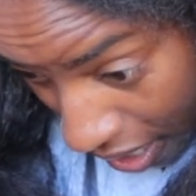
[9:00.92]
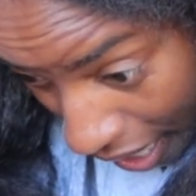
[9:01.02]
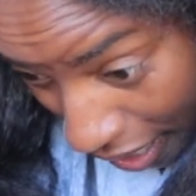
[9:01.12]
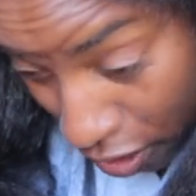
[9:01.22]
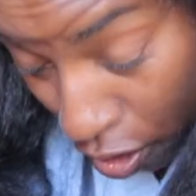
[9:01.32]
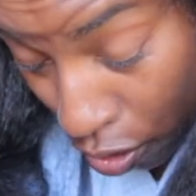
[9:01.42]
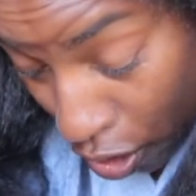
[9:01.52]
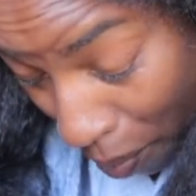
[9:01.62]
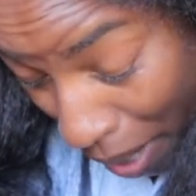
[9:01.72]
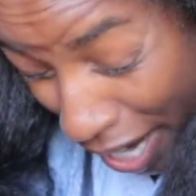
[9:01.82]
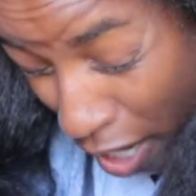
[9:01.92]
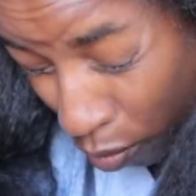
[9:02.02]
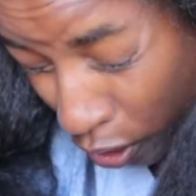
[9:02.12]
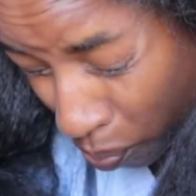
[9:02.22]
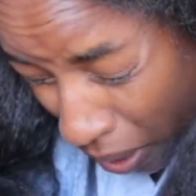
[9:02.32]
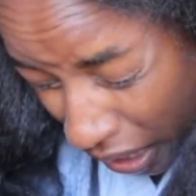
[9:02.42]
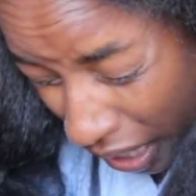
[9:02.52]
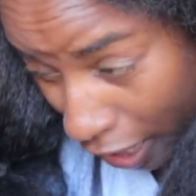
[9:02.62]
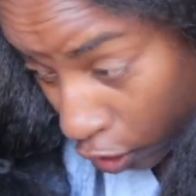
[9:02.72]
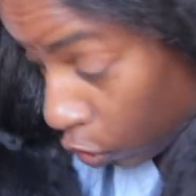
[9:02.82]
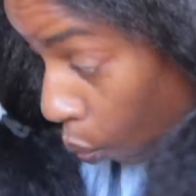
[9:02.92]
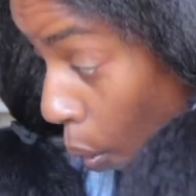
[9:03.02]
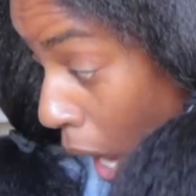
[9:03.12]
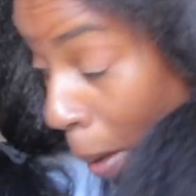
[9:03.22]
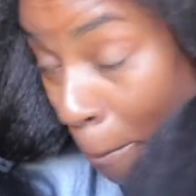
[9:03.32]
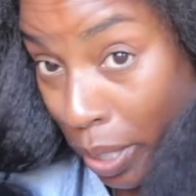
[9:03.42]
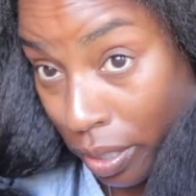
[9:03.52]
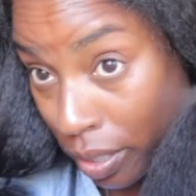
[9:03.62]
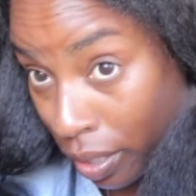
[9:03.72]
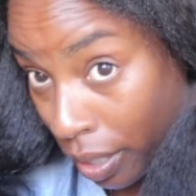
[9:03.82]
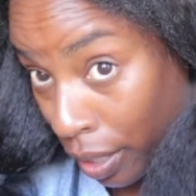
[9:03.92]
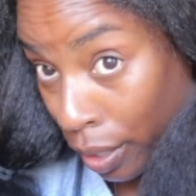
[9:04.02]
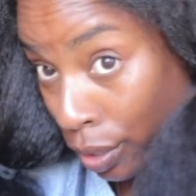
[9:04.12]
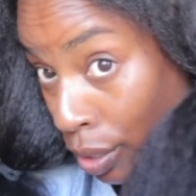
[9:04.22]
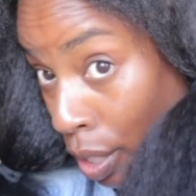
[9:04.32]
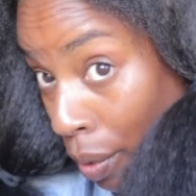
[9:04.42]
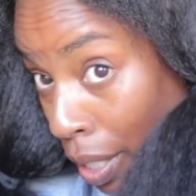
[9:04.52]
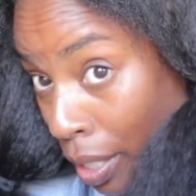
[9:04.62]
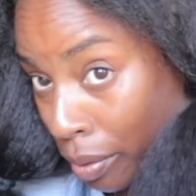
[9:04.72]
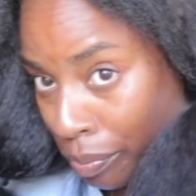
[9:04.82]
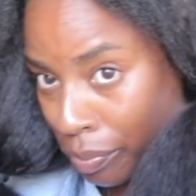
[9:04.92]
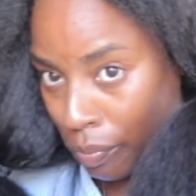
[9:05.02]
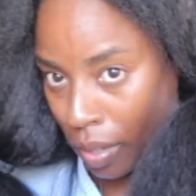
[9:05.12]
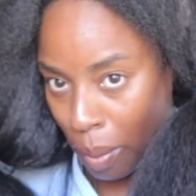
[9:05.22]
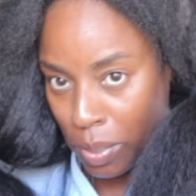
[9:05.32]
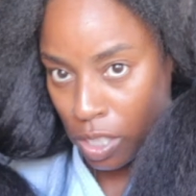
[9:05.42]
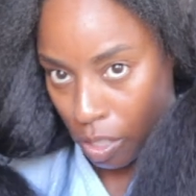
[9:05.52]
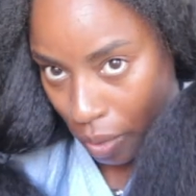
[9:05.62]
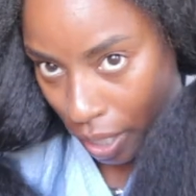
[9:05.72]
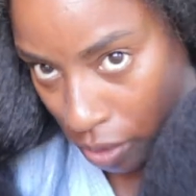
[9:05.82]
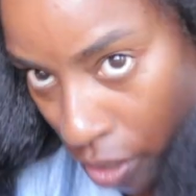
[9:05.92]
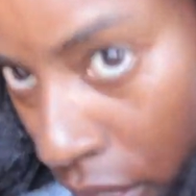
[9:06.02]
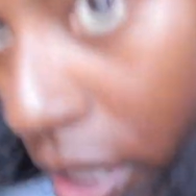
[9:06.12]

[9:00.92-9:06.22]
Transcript: And like I told y'all, my hair was smelling like swamp. So let me turn around so you can